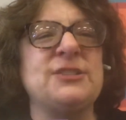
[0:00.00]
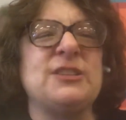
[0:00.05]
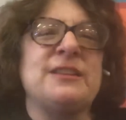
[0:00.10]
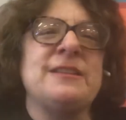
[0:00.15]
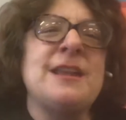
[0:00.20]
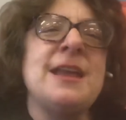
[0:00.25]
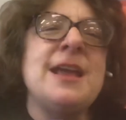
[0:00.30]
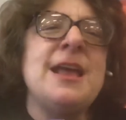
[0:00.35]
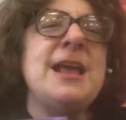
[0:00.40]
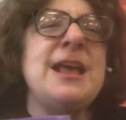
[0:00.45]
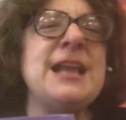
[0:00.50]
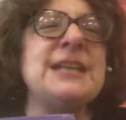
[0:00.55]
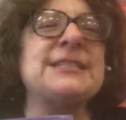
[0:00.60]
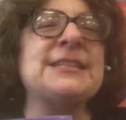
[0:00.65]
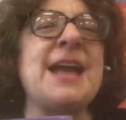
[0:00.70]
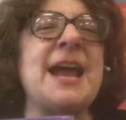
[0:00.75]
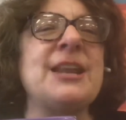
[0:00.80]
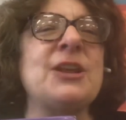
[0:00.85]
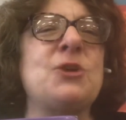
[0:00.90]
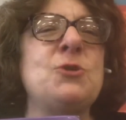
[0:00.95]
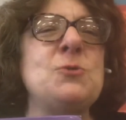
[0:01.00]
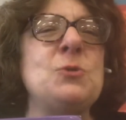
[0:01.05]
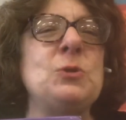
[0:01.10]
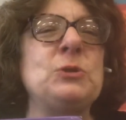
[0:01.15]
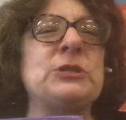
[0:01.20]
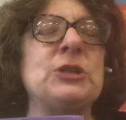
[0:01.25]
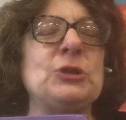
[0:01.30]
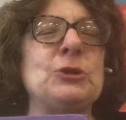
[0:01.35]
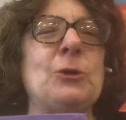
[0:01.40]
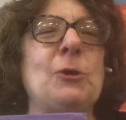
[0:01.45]
And it's kind of cool
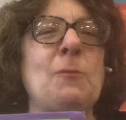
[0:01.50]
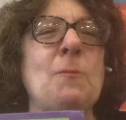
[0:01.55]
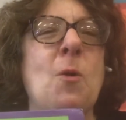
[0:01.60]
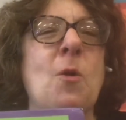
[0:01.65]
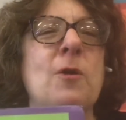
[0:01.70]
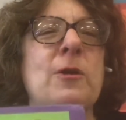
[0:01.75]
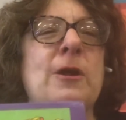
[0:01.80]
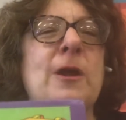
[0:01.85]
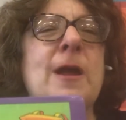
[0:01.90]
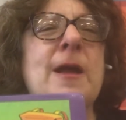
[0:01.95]
to learn more